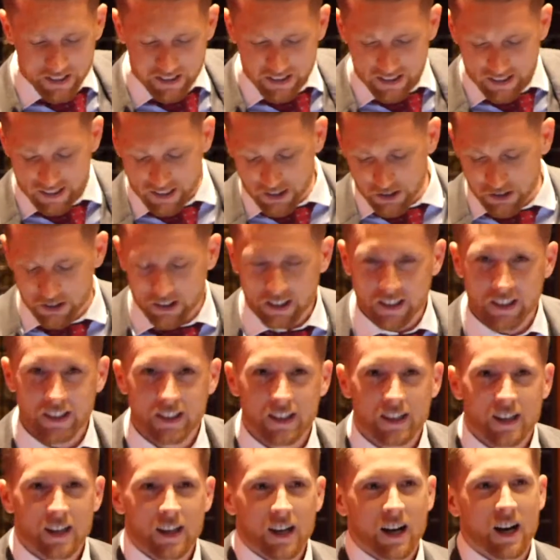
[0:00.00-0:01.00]
Thank you.
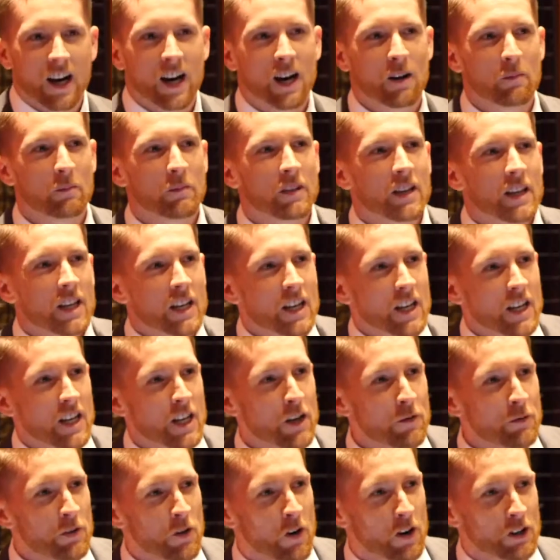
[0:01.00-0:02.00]

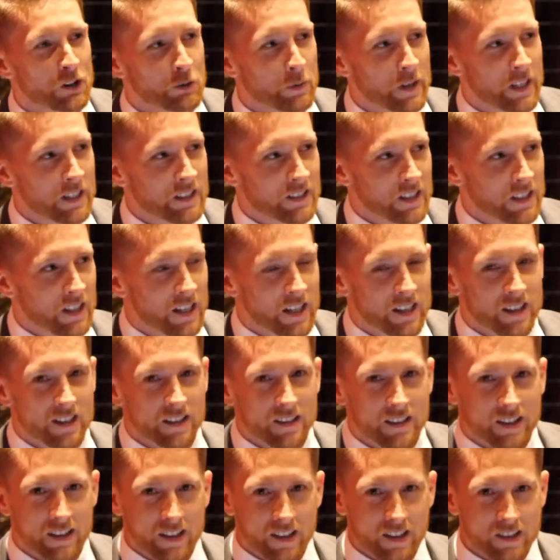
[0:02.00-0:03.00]
If you are tweeting tonight,
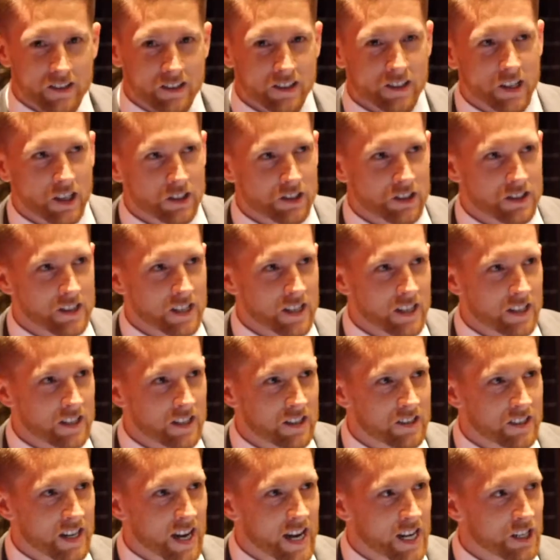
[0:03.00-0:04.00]
as Natasha said,
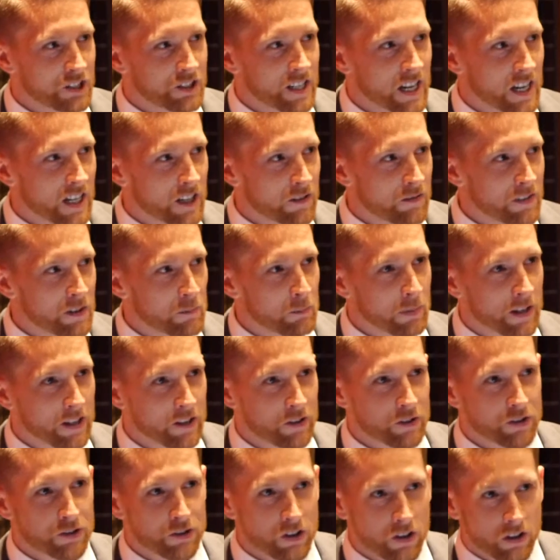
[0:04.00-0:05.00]
it's hashtag Event
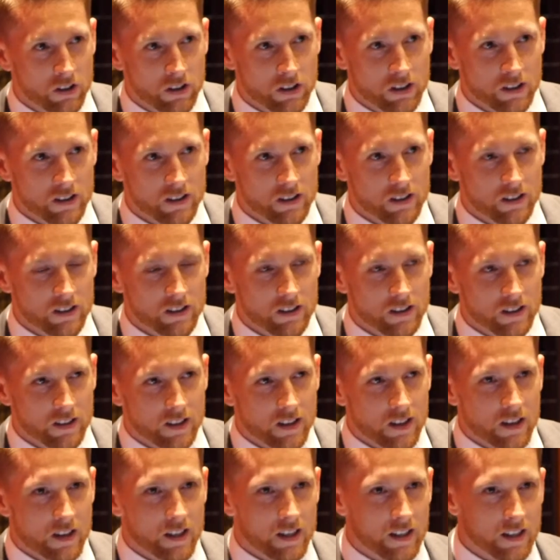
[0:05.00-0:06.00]
Planners Talk,
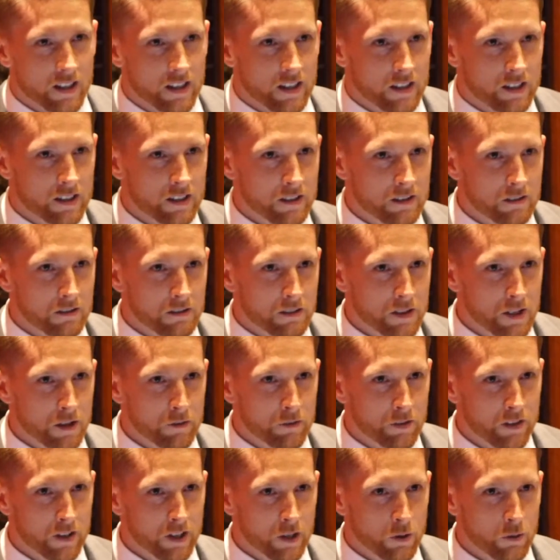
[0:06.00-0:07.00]
and
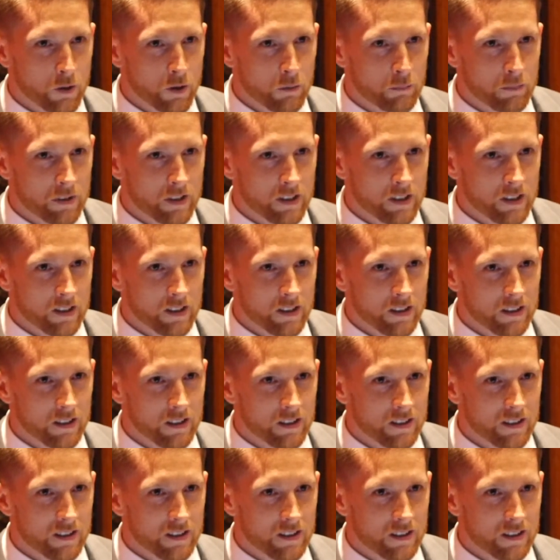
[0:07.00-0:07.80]
if you're going to quote me,